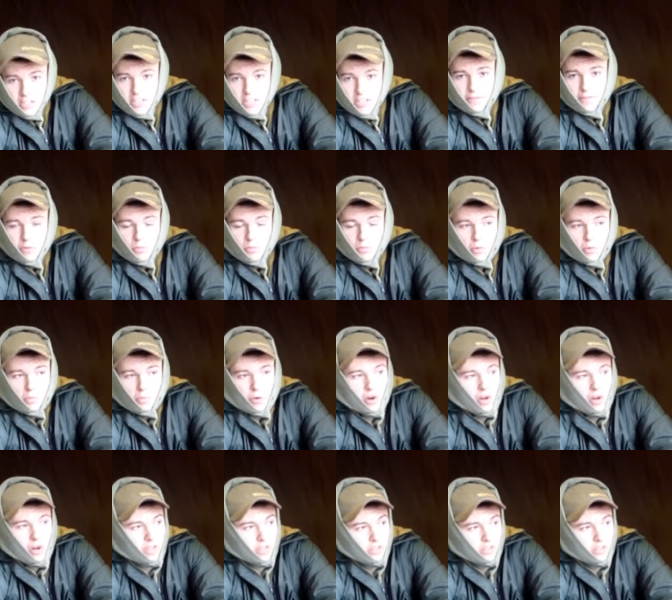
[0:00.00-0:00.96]
give you more
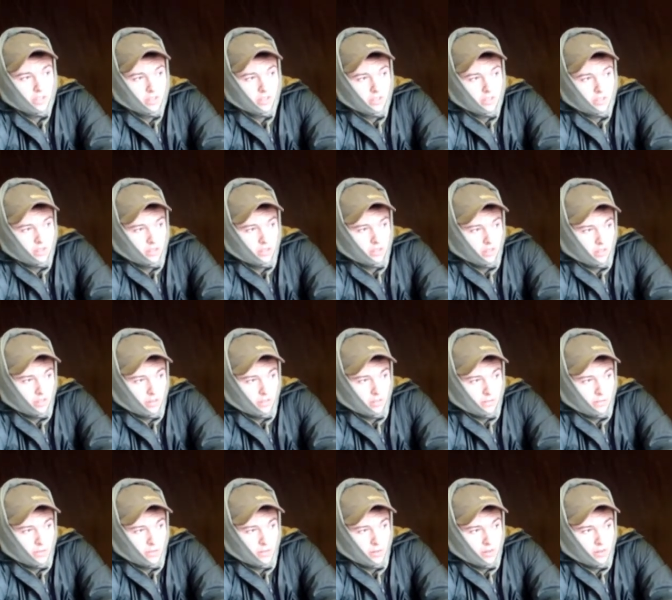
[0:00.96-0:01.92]
bites,
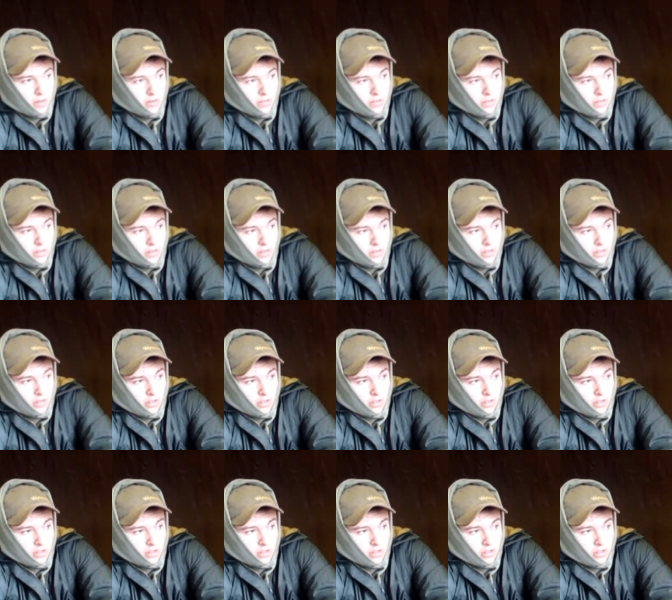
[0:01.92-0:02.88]
because
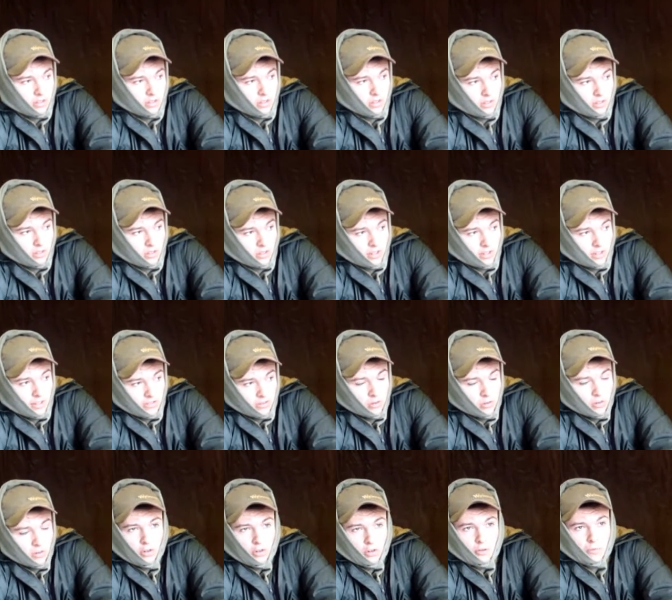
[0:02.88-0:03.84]

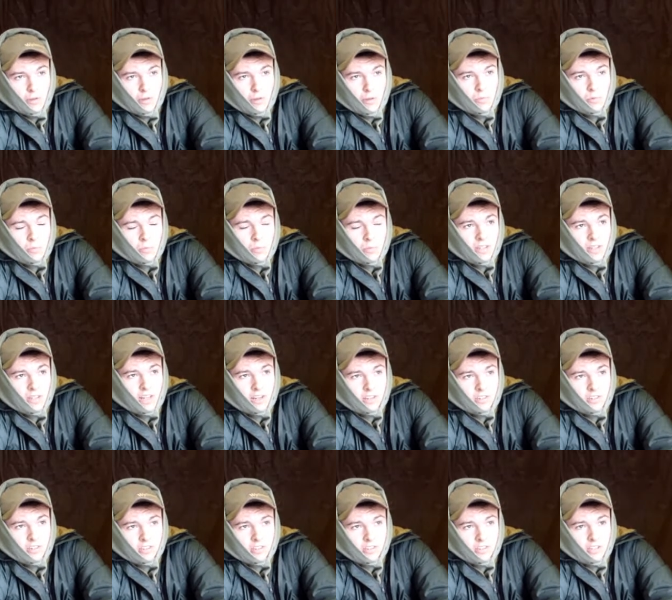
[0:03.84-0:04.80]
not a lot of people have been
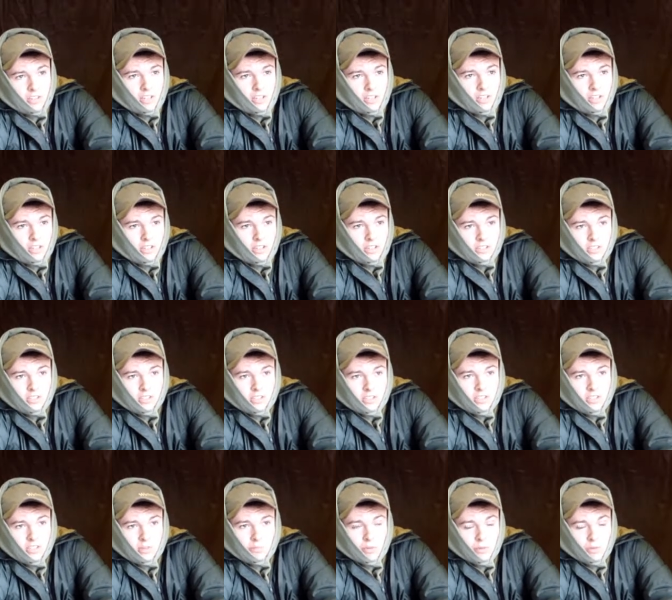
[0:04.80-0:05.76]
catching today, and
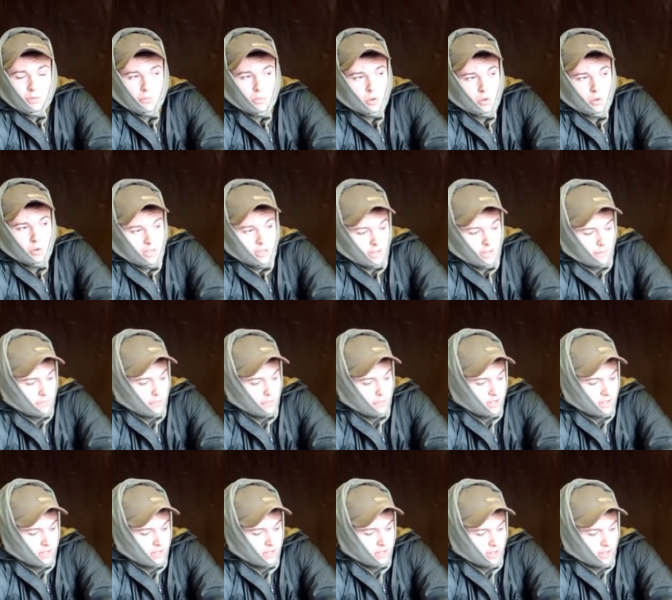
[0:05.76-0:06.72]
since I've been putting that
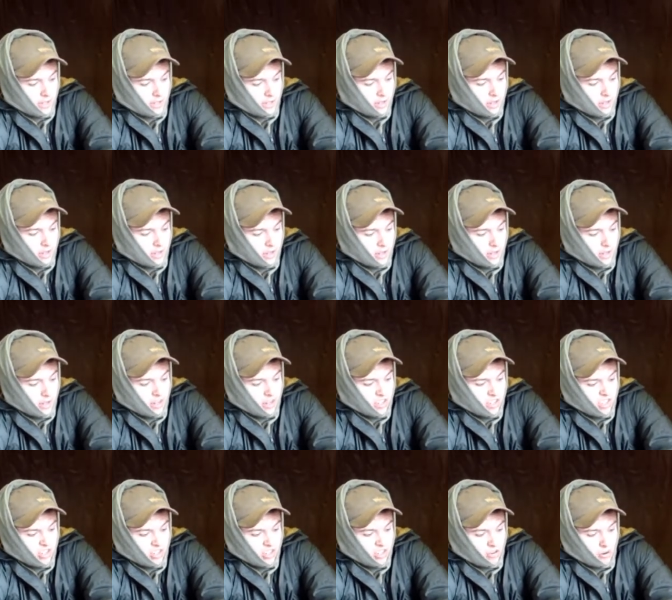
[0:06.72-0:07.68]
betaine
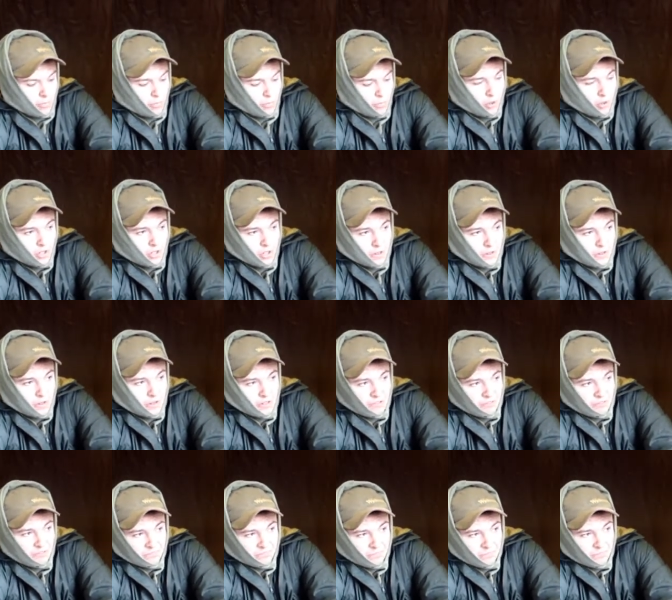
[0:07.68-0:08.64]
syrup on it,
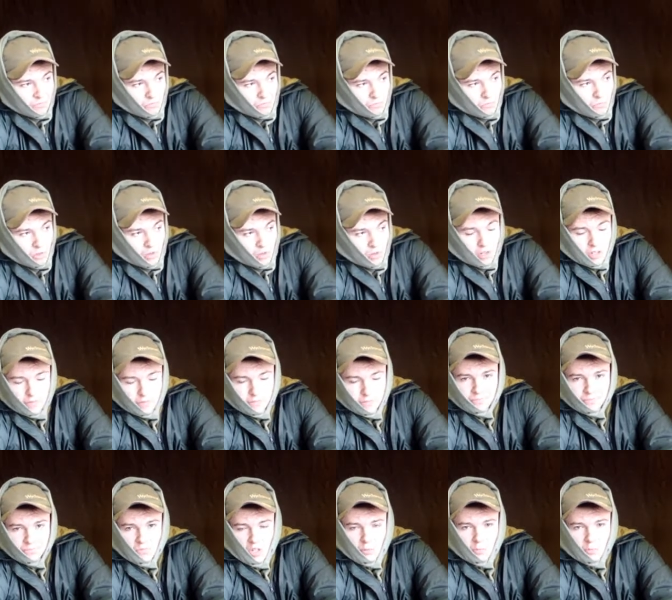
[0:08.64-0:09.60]

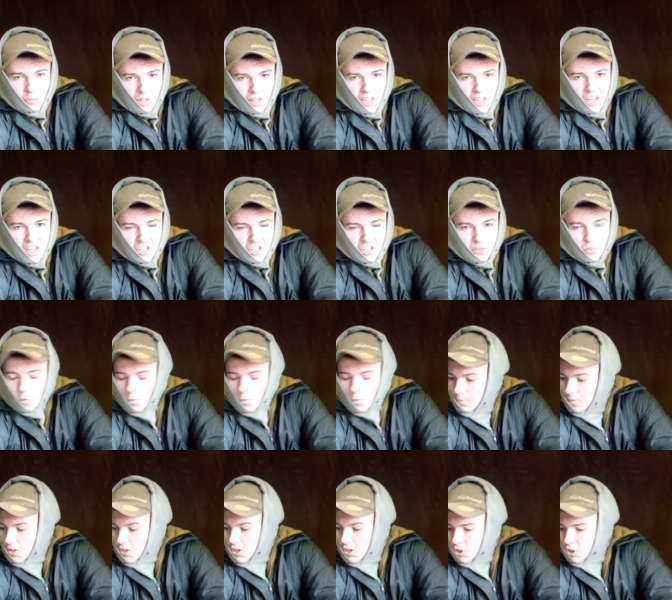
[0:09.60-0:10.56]
I've been catching more
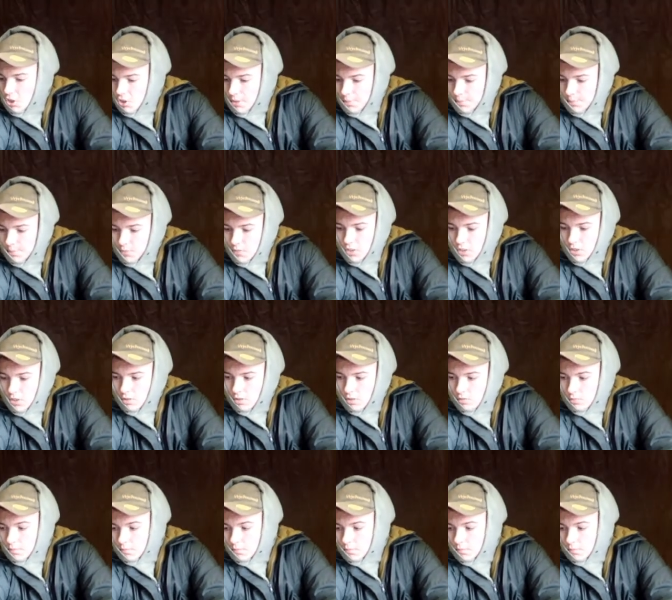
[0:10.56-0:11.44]
fish, so